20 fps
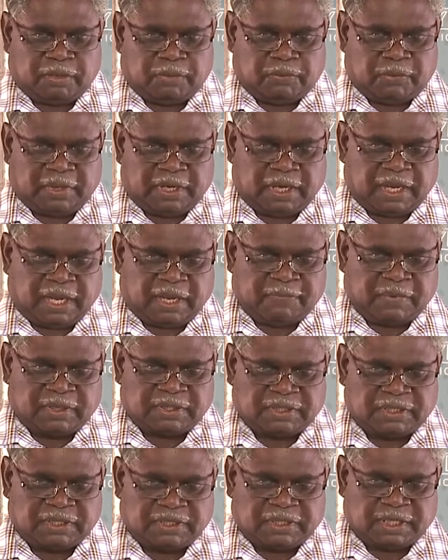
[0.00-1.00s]
We have a
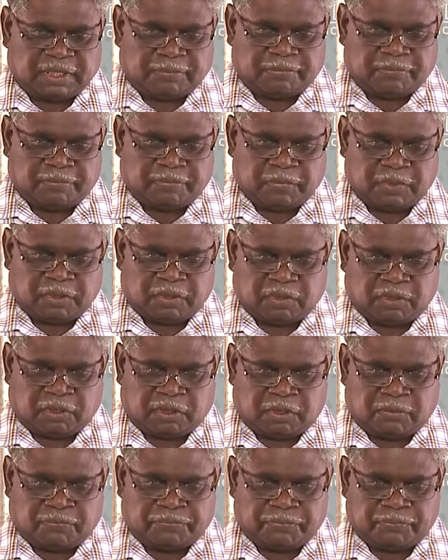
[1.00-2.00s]
system
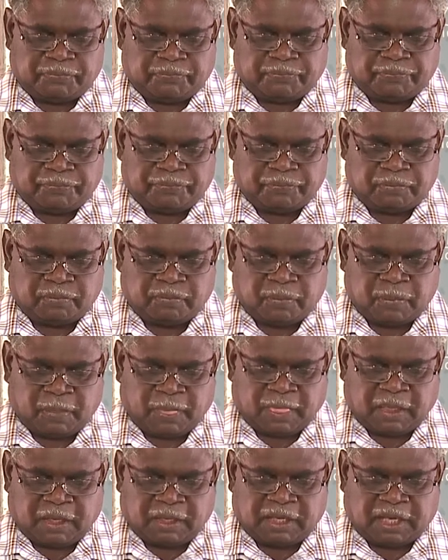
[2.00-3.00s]
of
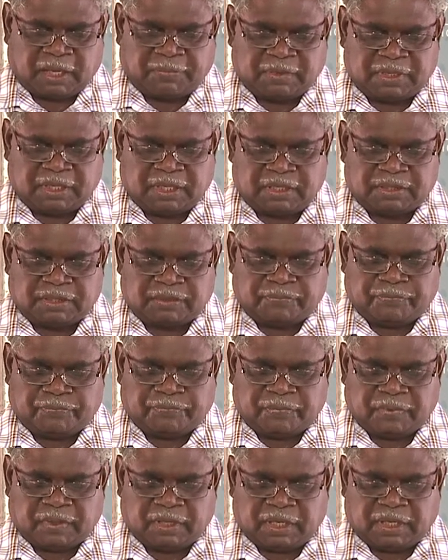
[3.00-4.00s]
governance,
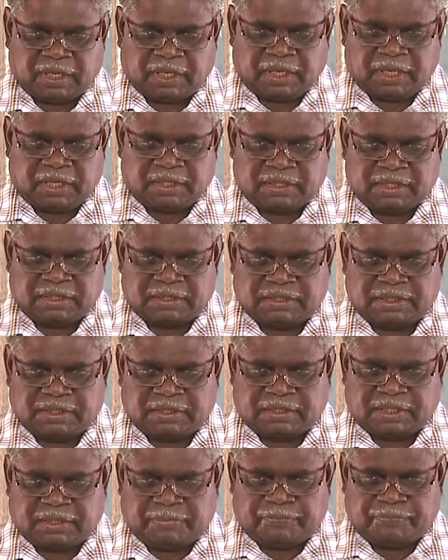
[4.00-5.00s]
and this
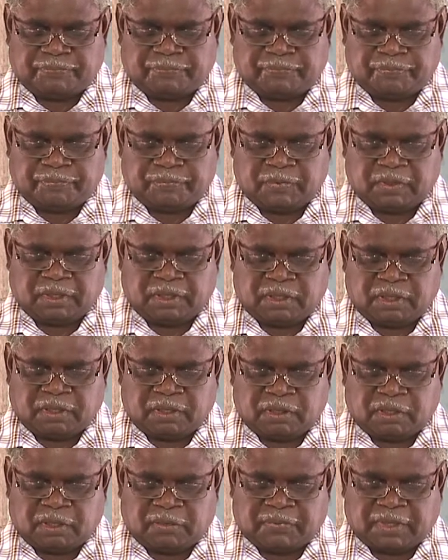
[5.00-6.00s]
system
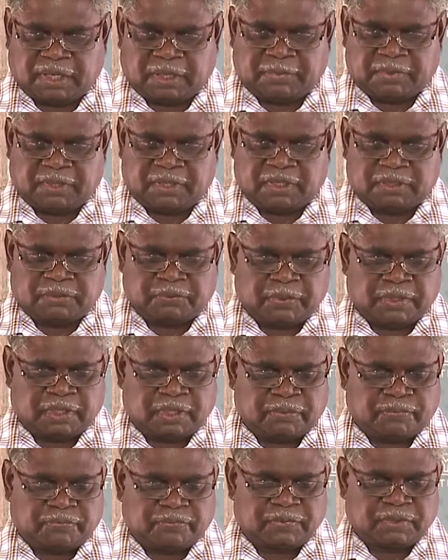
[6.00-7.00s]
of governance
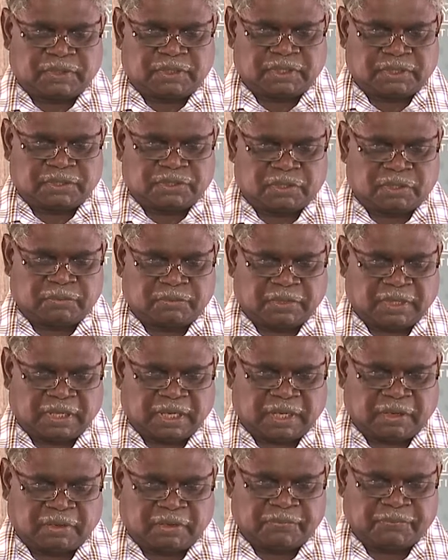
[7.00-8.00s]
will determine
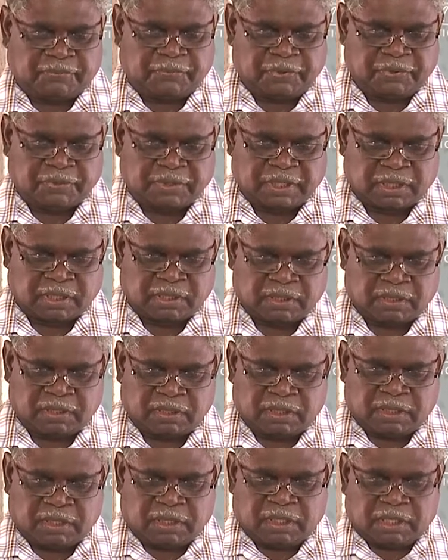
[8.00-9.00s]
our future
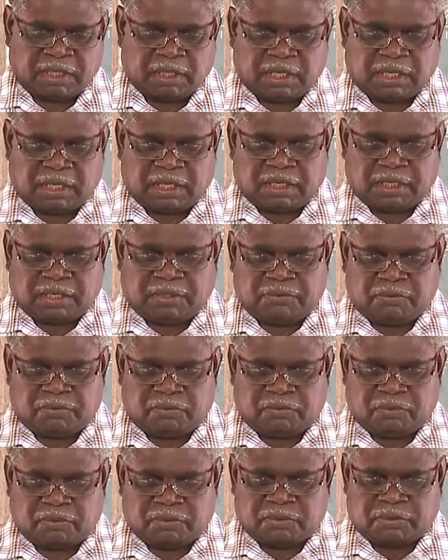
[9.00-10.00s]
under
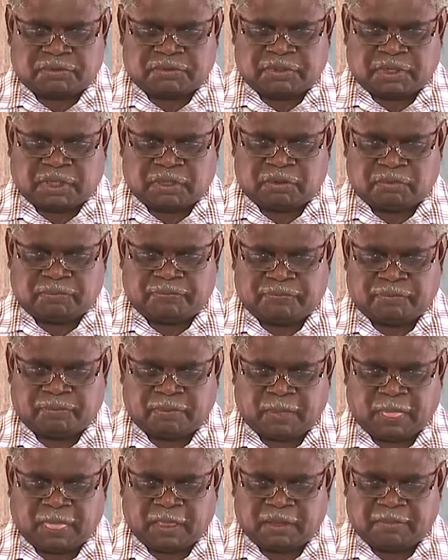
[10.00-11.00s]
Yolngu control,
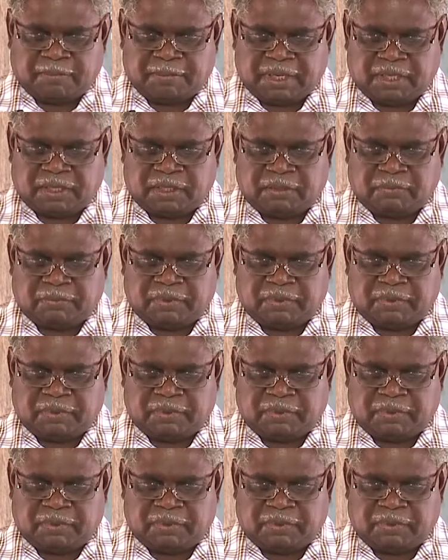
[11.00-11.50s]
men and